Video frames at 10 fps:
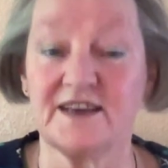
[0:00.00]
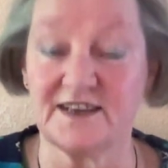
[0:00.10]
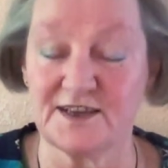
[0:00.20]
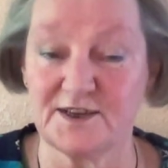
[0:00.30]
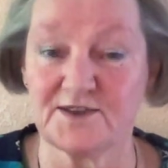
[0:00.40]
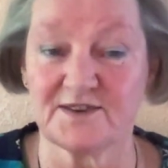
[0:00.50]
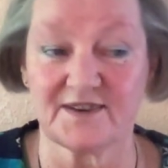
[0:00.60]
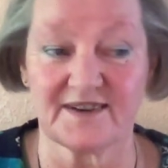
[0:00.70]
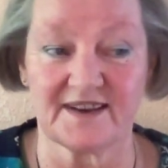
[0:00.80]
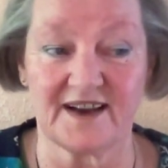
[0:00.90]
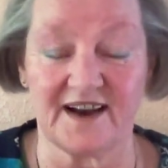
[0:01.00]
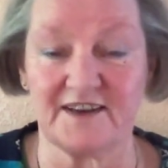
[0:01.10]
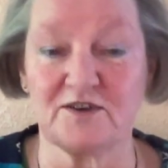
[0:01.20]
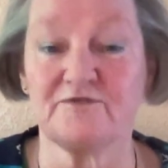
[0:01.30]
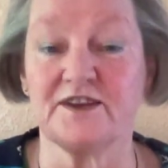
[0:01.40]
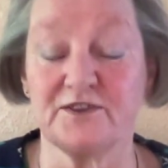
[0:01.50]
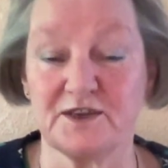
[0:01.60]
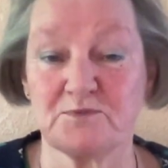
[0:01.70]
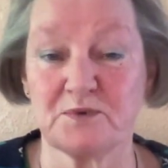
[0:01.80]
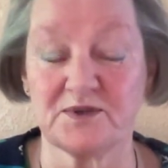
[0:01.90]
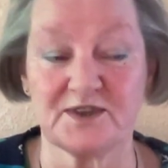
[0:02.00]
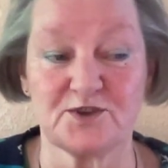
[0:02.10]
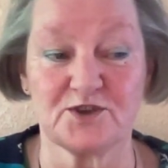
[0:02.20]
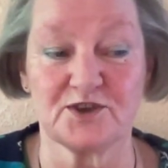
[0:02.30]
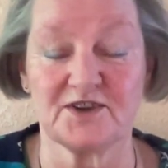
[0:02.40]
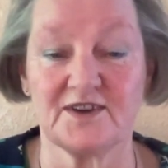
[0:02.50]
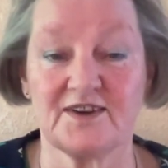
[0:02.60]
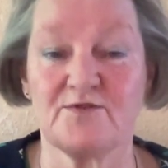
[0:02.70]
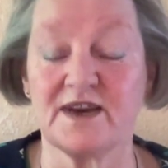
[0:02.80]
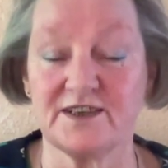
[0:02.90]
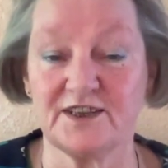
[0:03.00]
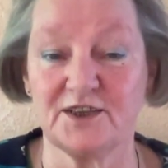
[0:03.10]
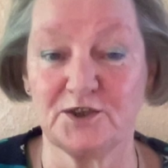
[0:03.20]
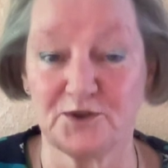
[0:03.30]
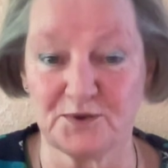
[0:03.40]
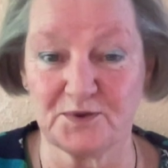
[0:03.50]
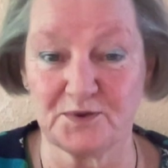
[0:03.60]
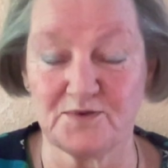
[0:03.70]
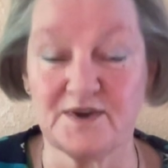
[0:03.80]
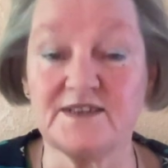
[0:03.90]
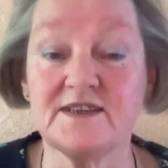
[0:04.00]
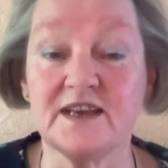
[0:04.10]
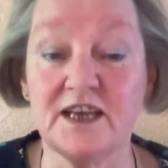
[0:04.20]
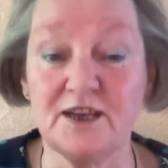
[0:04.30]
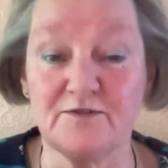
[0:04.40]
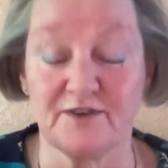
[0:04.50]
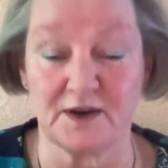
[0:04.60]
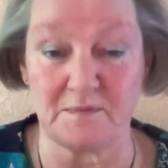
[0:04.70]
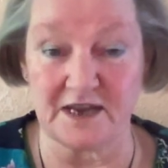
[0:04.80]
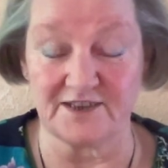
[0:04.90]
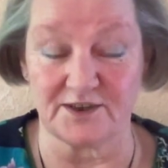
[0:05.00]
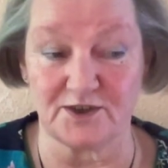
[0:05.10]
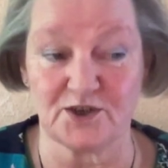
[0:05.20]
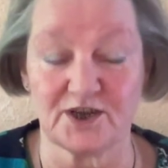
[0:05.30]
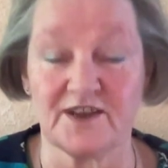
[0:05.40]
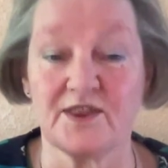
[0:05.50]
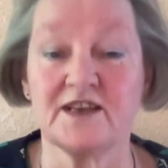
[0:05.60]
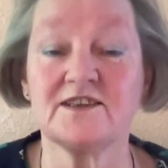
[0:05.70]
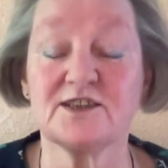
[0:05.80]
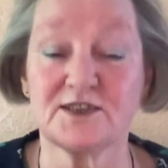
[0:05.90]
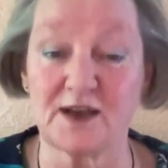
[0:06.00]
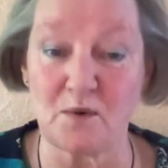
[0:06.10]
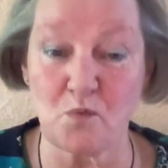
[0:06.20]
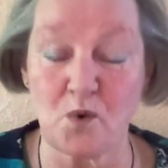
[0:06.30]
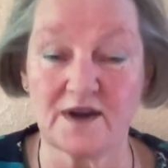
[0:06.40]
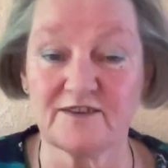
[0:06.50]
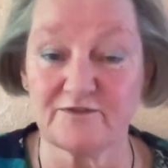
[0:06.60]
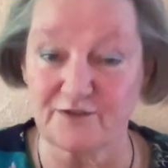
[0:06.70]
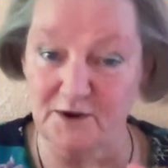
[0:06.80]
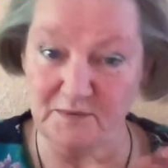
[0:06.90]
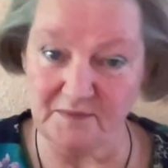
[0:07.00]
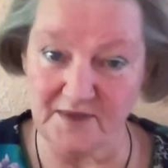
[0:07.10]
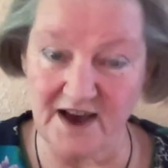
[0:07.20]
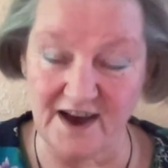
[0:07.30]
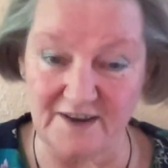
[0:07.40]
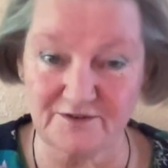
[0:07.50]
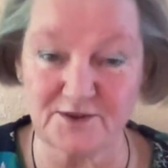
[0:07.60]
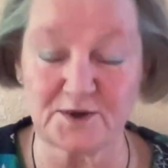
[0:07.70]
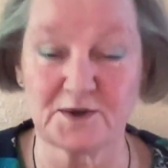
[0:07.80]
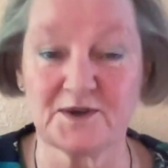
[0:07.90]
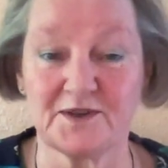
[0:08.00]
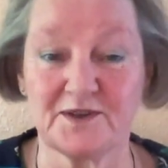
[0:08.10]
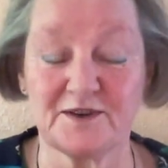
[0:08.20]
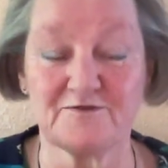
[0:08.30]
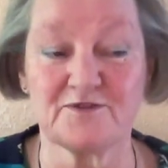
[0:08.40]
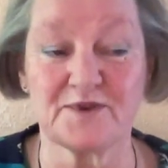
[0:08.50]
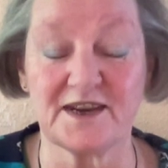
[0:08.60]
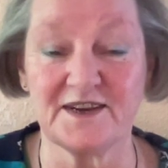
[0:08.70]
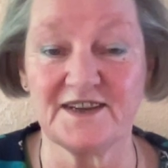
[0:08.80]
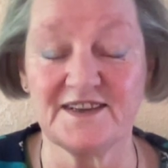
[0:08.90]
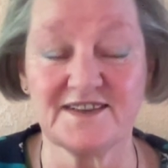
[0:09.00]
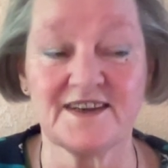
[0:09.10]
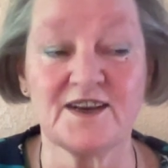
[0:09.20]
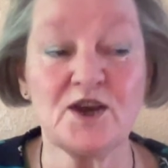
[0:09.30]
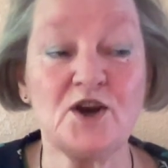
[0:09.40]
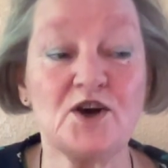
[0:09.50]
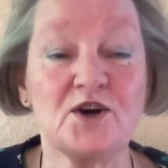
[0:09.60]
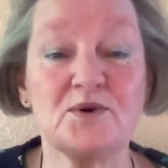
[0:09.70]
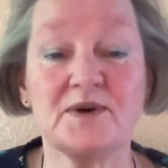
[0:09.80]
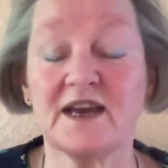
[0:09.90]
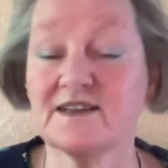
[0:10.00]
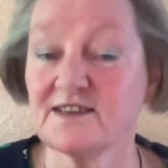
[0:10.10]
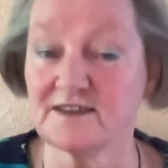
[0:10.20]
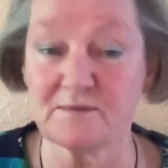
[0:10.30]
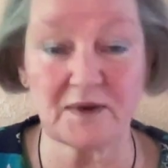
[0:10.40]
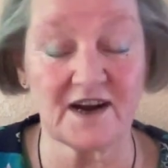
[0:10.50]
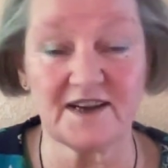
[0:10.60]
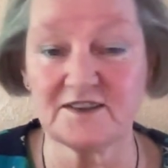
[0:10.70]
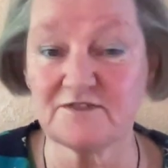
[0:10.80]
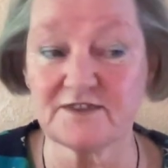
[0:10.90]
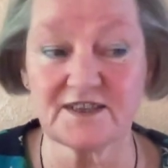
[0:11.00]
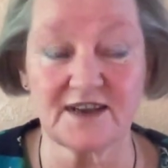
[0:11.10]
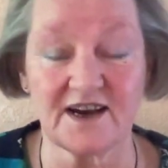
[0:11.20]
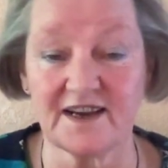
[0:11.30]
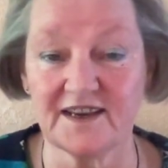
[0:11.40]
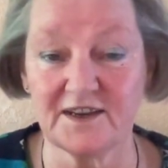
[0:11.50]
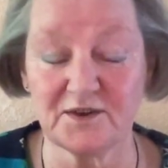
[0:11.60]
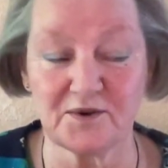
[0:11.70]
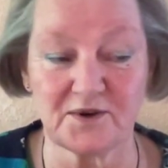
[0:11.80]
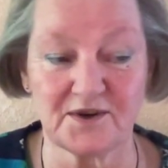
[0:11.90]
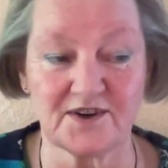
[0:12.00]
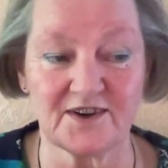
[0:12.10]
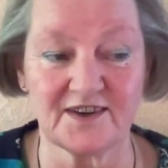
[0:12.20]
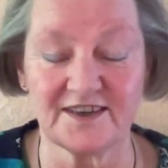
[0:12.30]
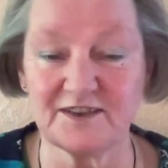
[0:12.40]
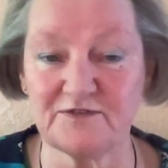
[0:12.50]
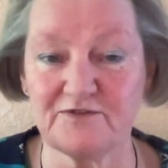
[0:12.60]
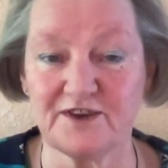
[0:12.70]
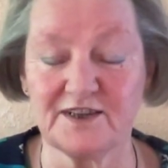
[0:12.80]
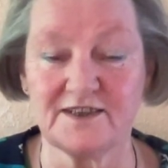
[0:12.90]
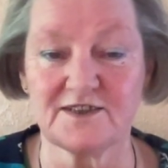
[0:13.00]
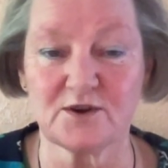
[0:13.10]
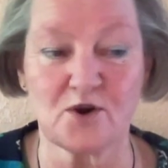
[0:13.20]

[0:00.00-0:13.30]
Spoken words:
is kind of in this position, ready to receive a message. And then someone from the half circle of trainees who gets some kind of sign or feels a